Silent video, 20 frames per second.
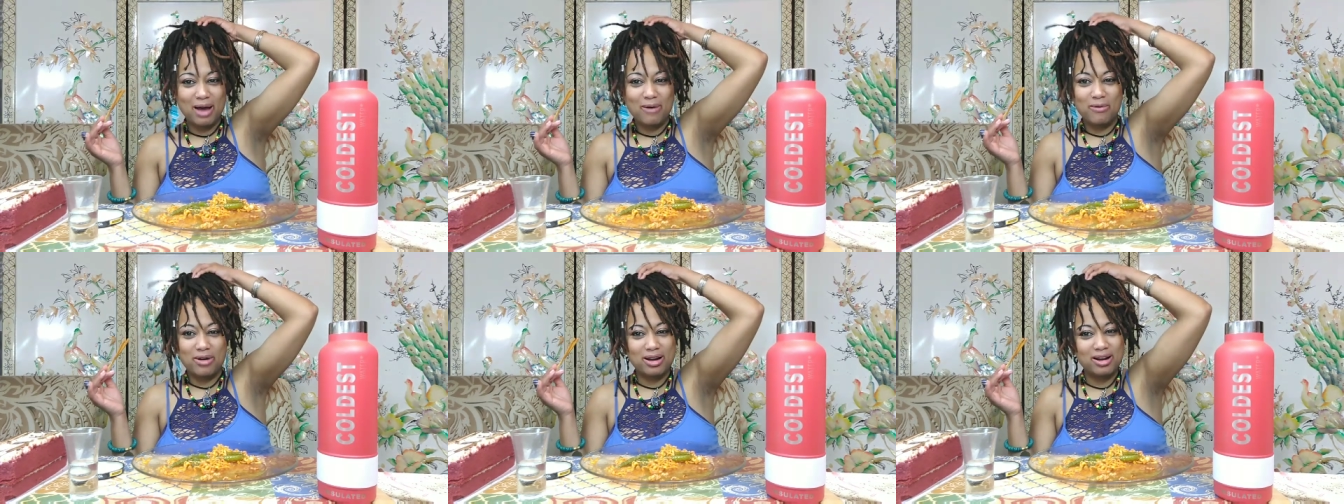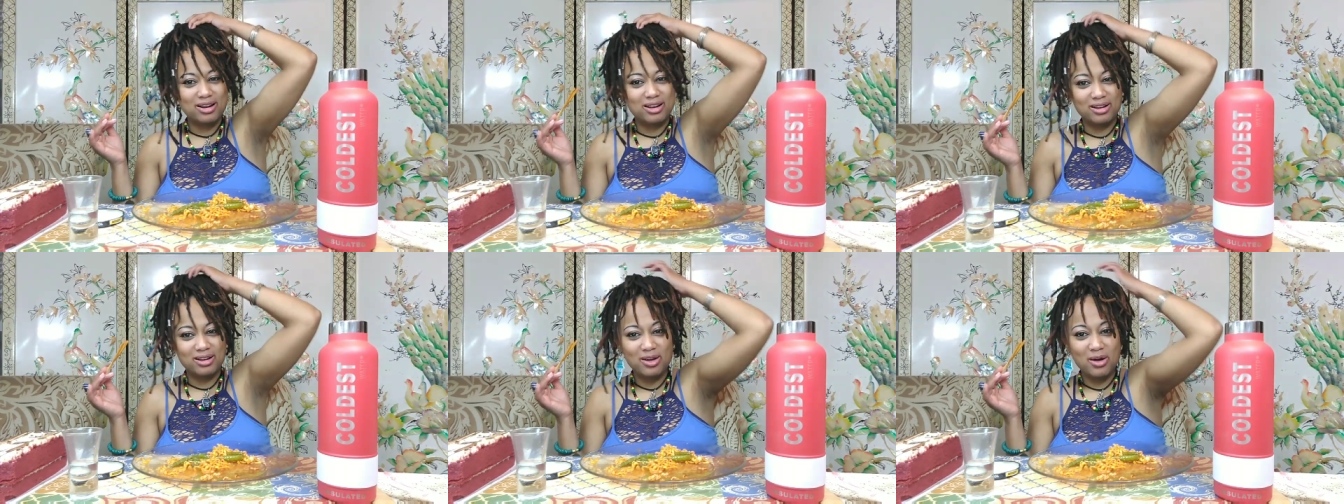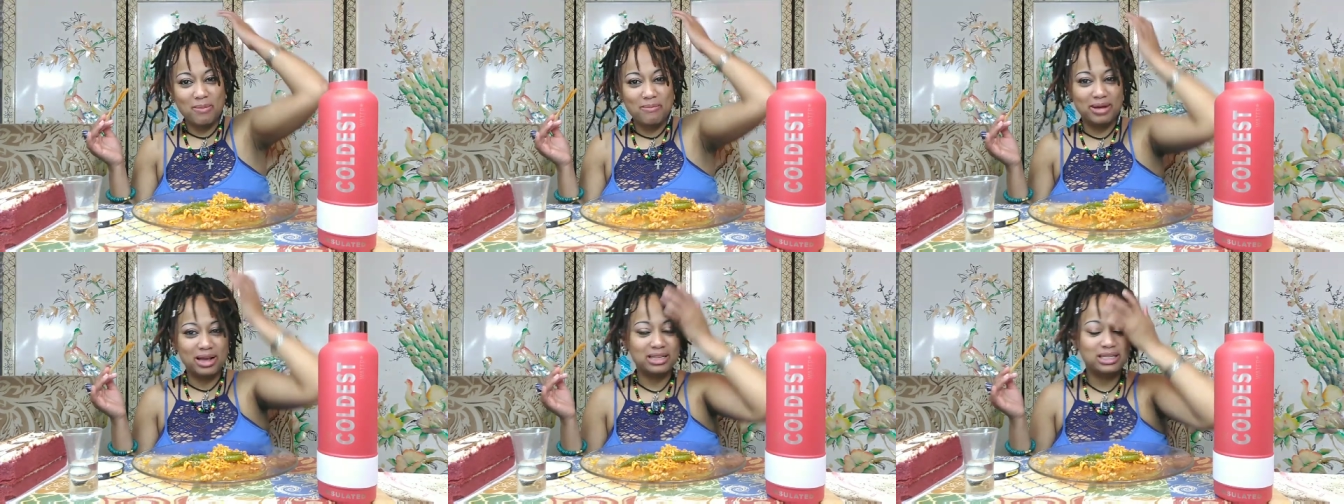but I wanted
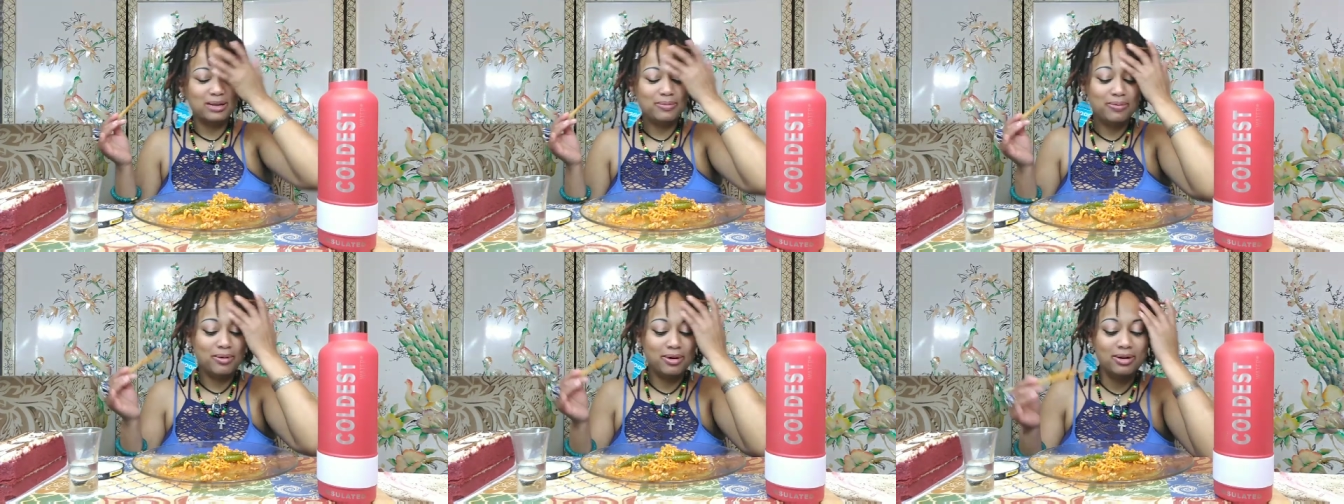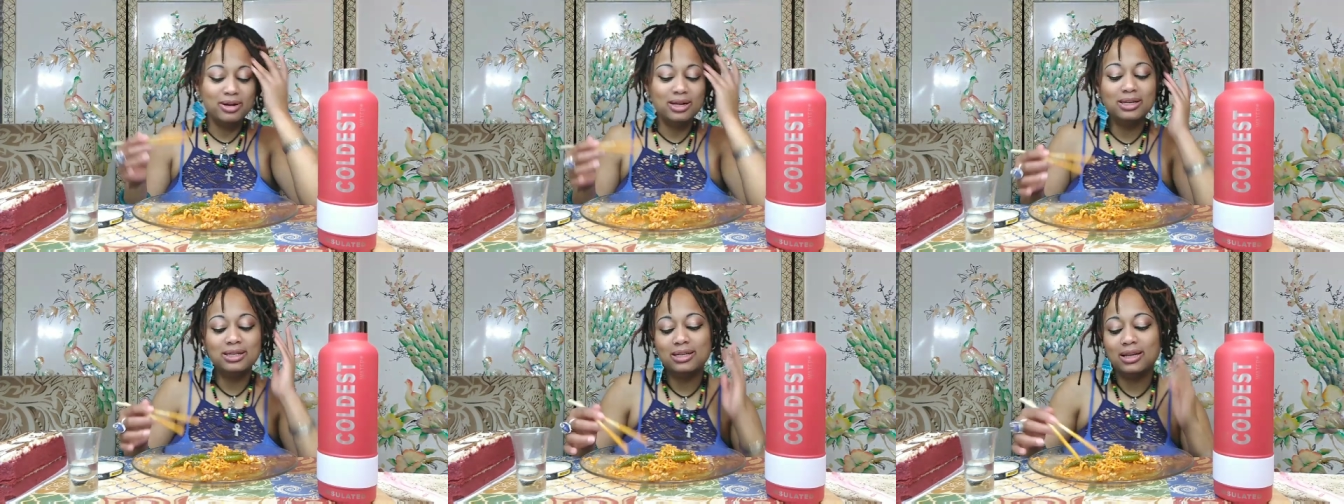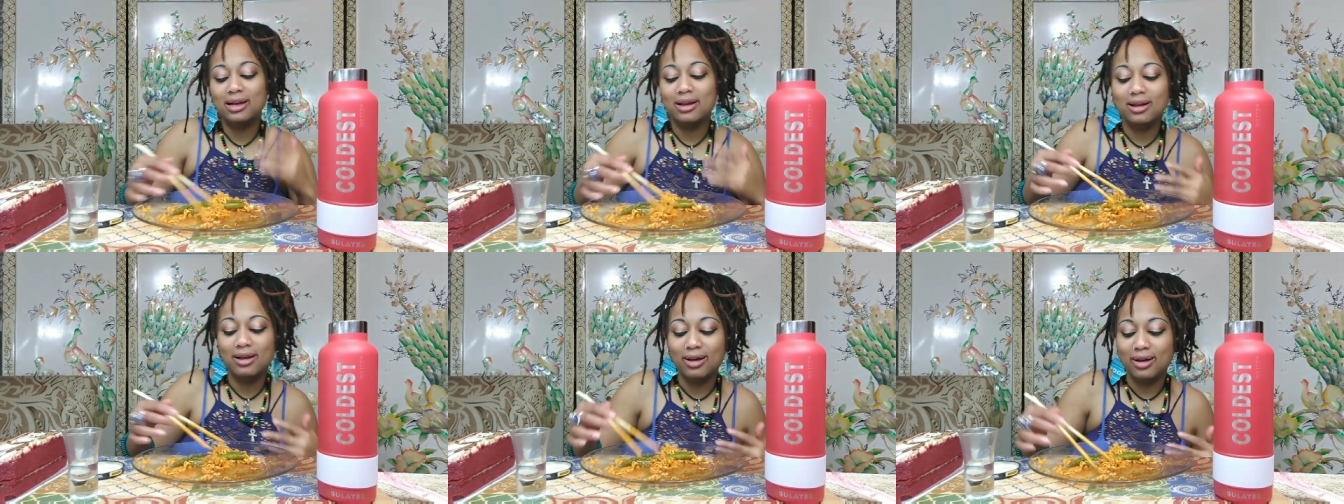a little messy
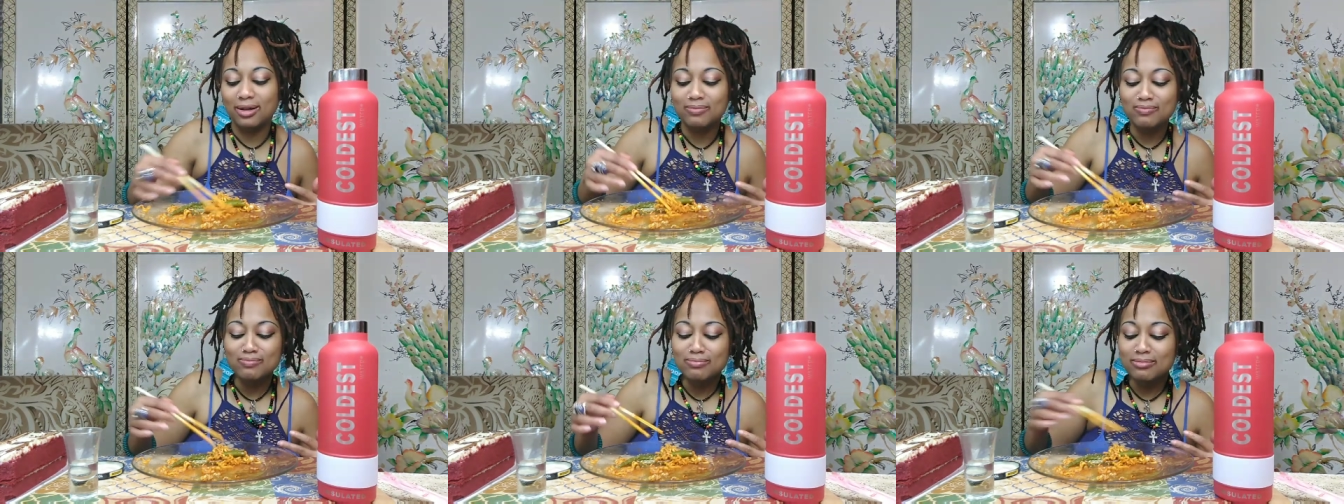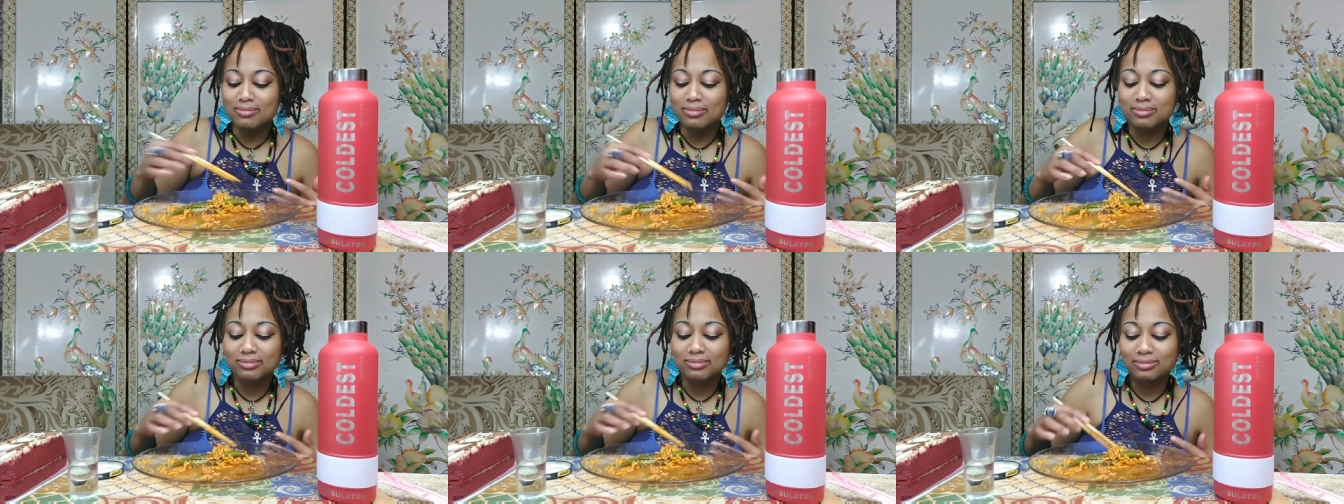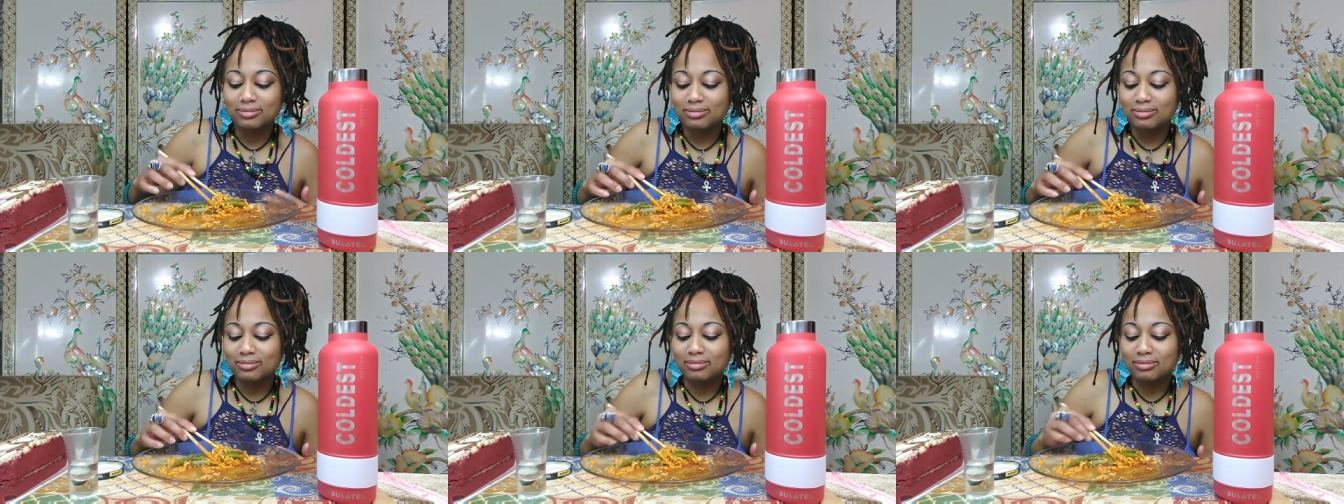ponytail.
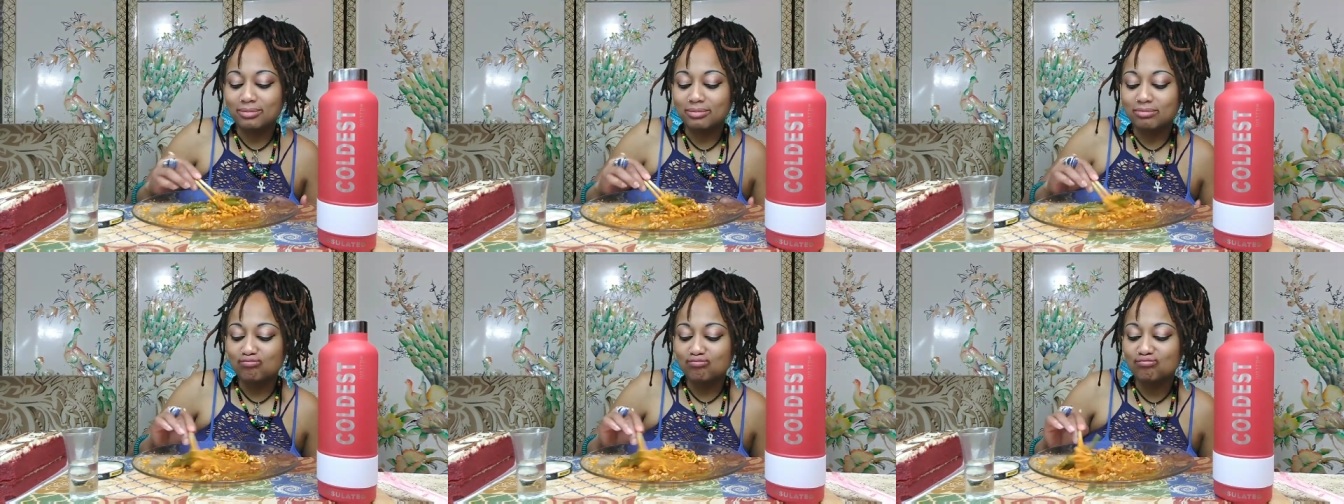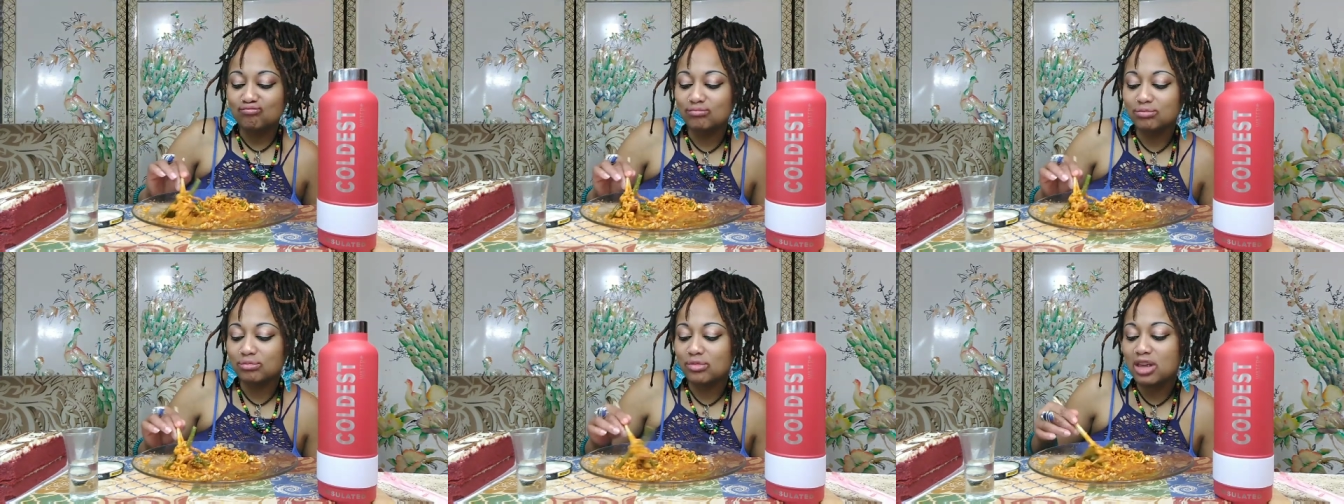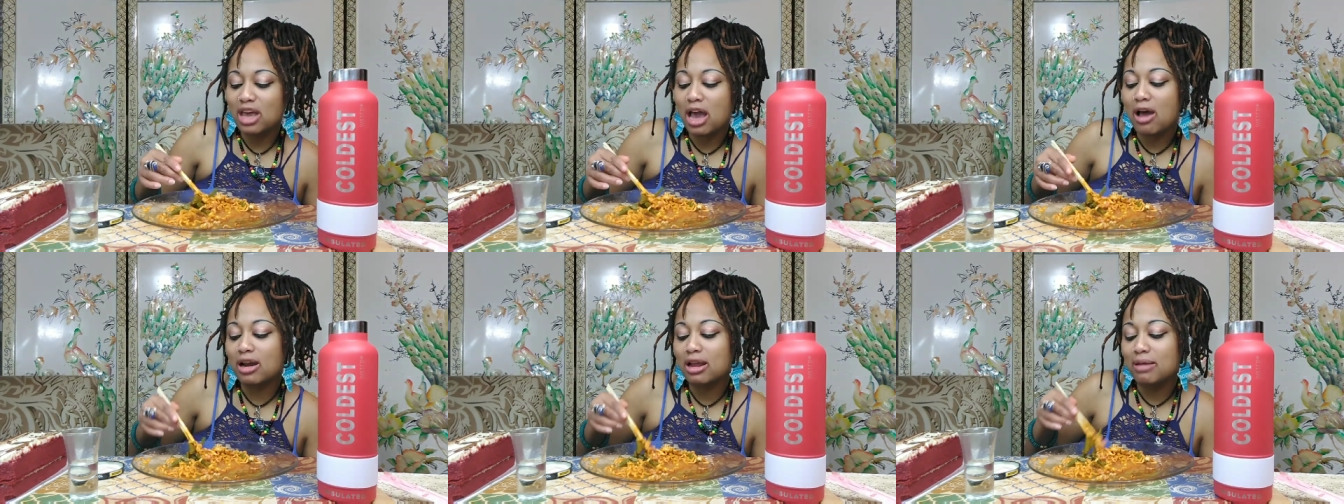do
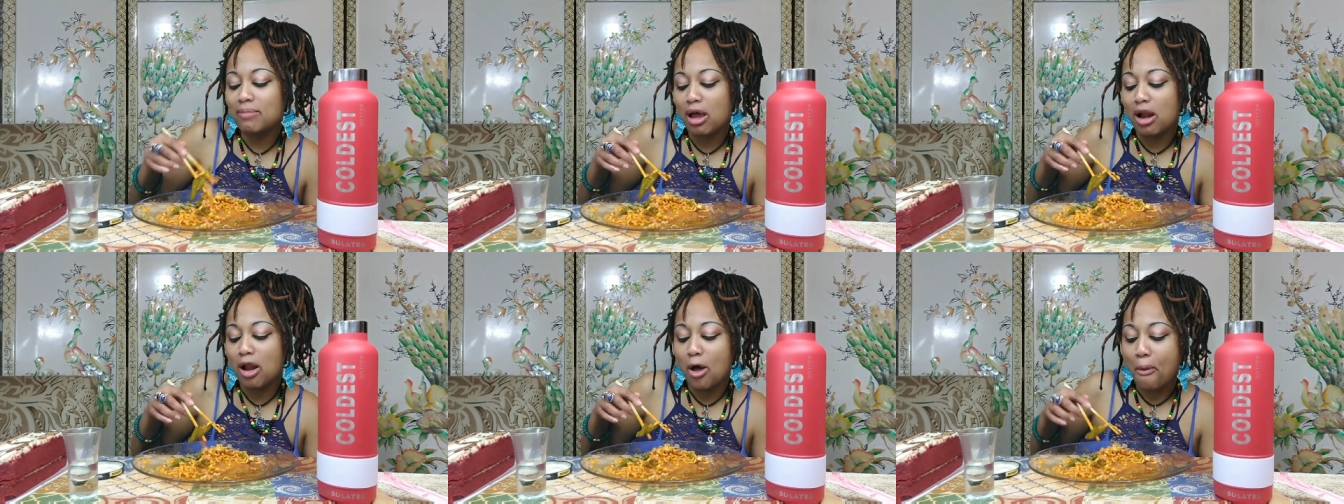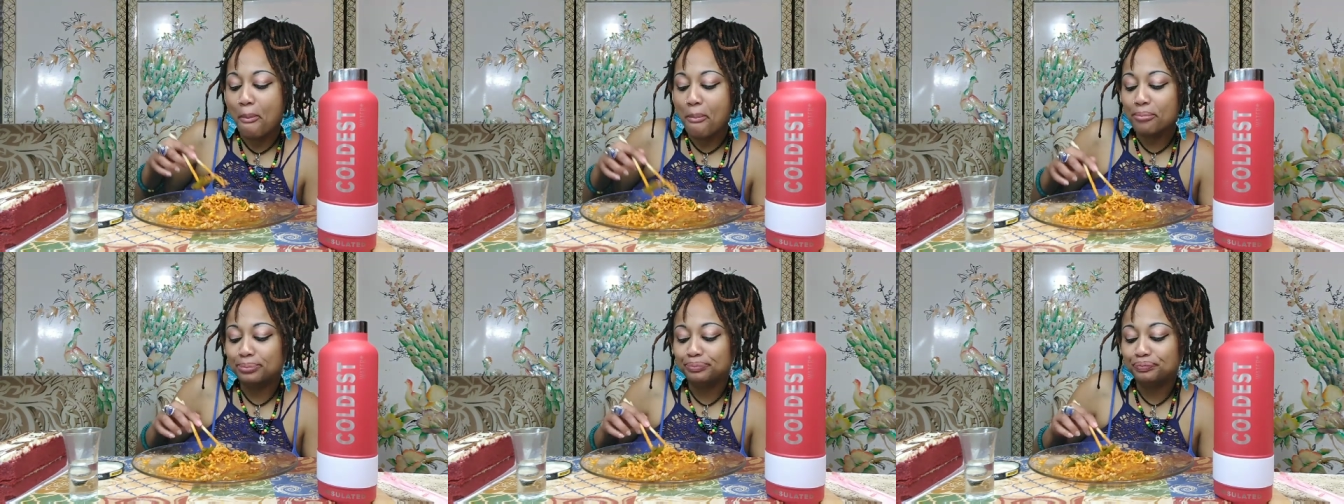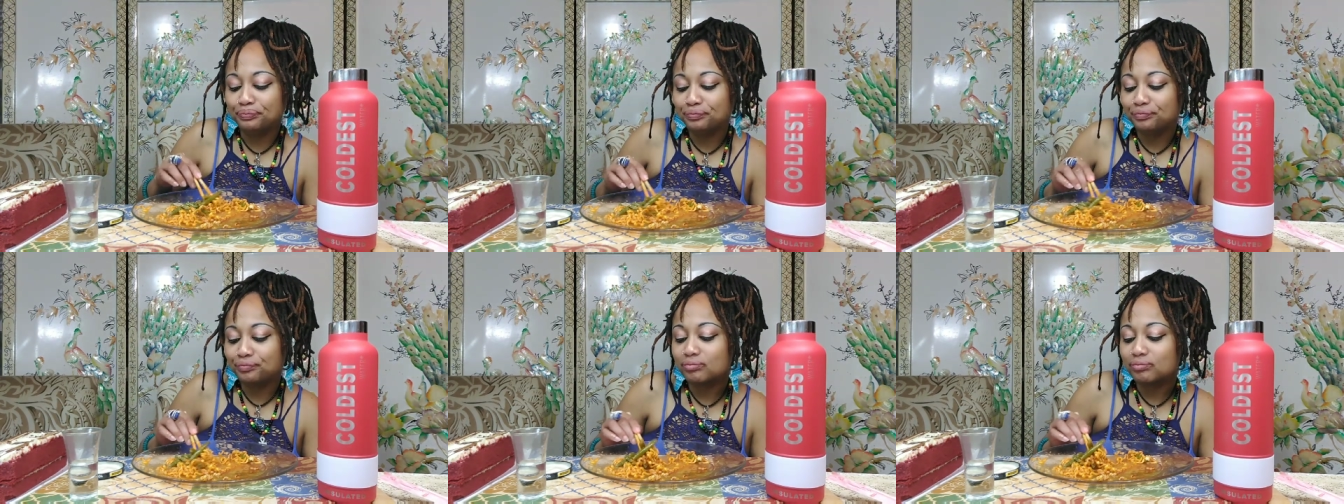not leave me alone.